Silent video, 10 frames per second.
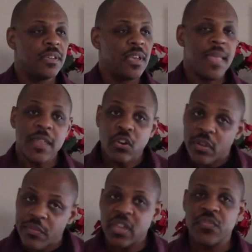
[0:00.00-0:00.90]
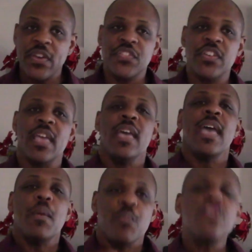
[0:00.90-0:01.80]
And they don't even confess it
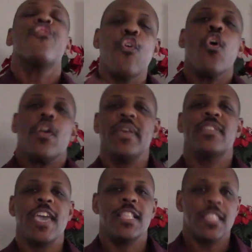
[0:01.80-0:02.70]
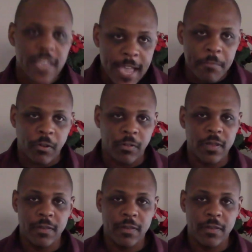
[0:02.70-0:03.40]
before they take the table